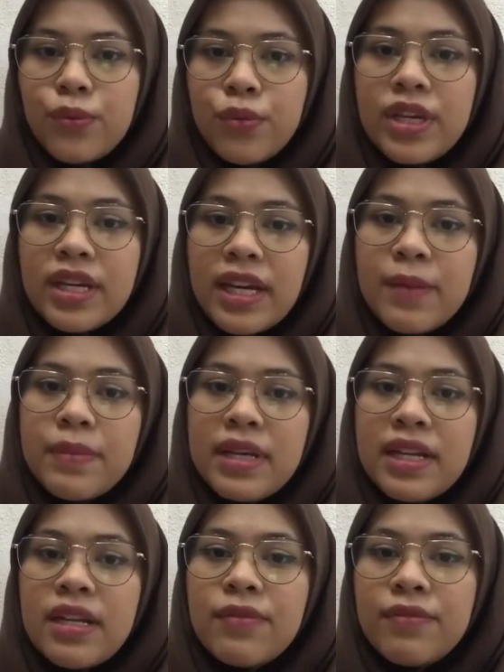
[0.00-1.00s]
we can
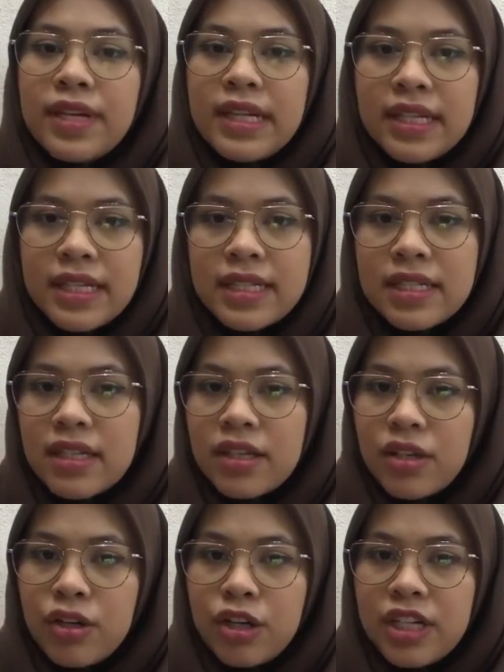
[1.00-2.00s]
believe it is
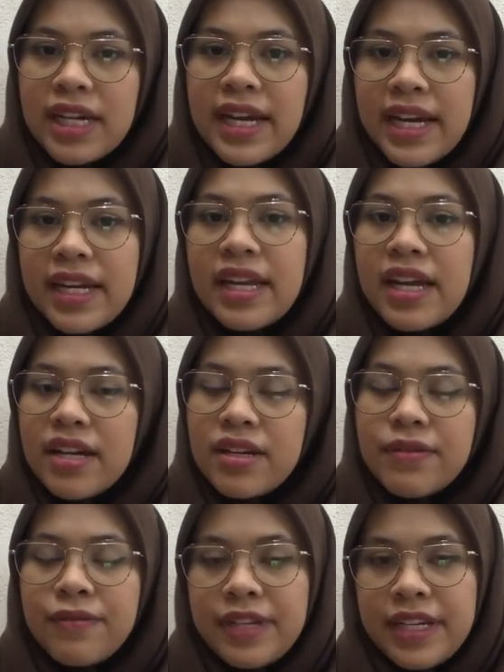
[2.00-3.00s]
secure and
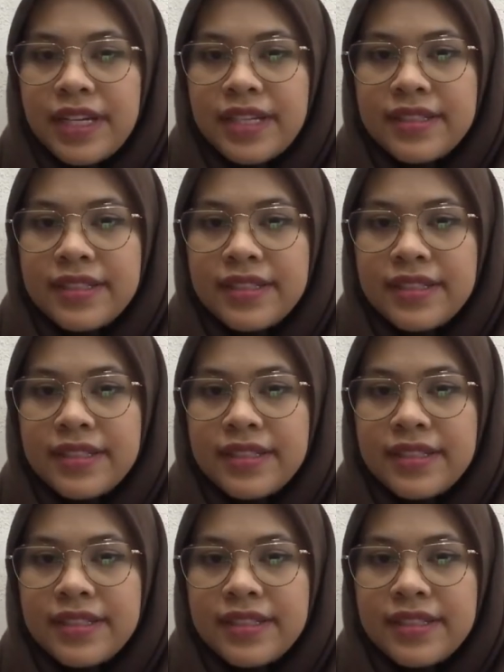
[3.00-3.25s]
error-free.